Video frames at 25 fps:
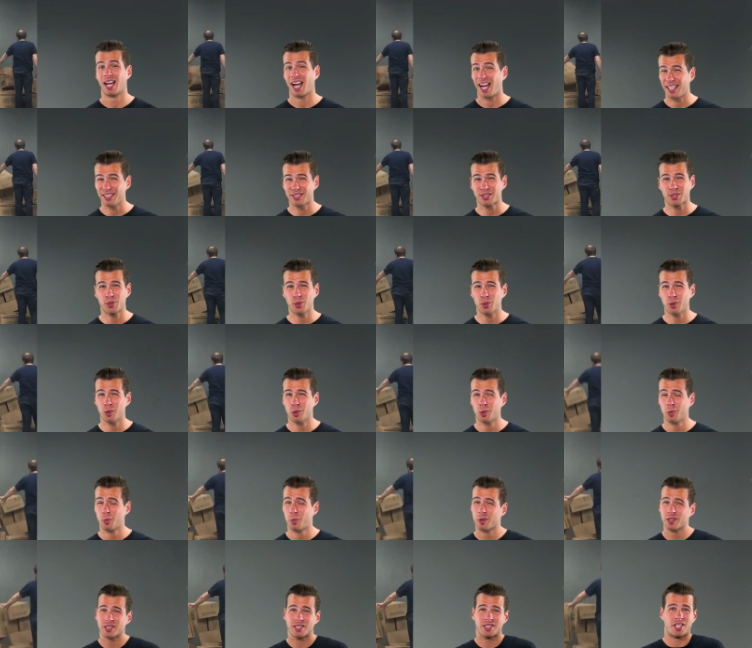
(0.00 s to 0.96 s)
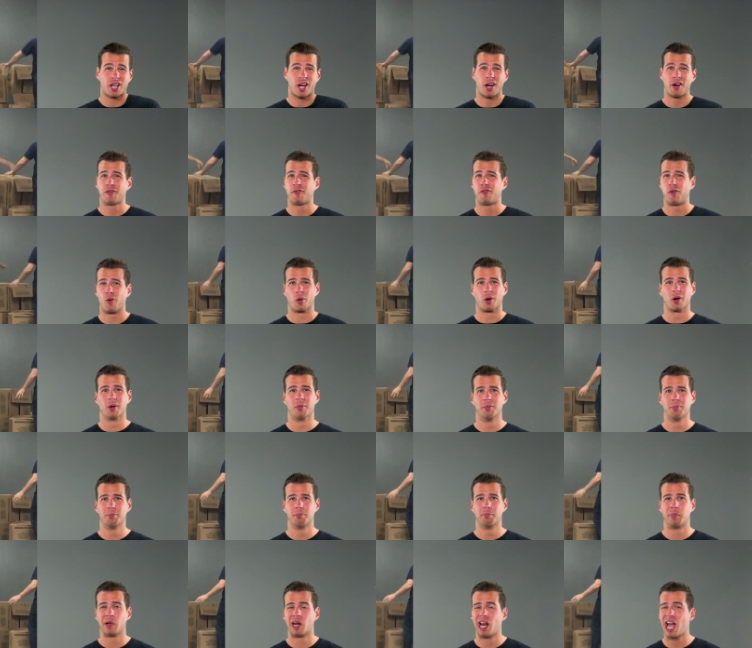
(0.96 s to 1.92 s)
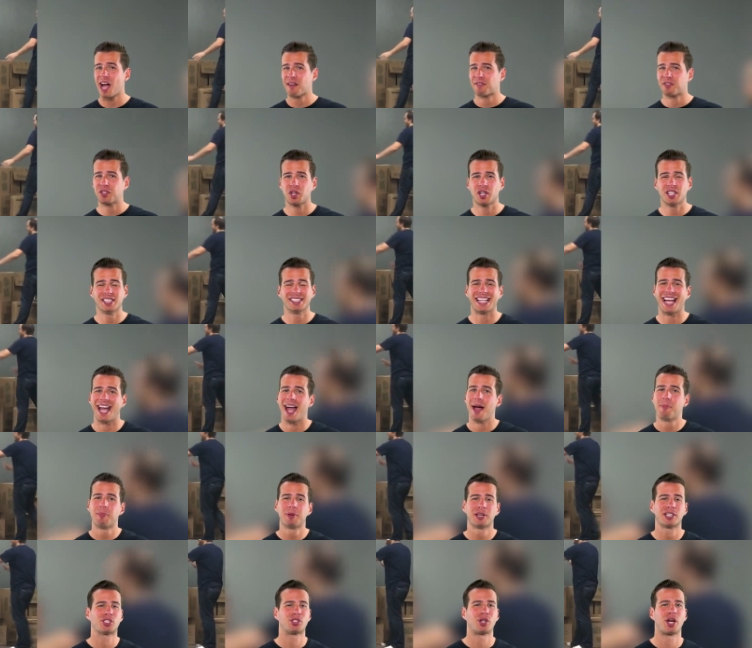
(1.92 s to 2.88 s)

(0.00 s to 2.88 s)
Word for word: High school was tough for him, but after his epic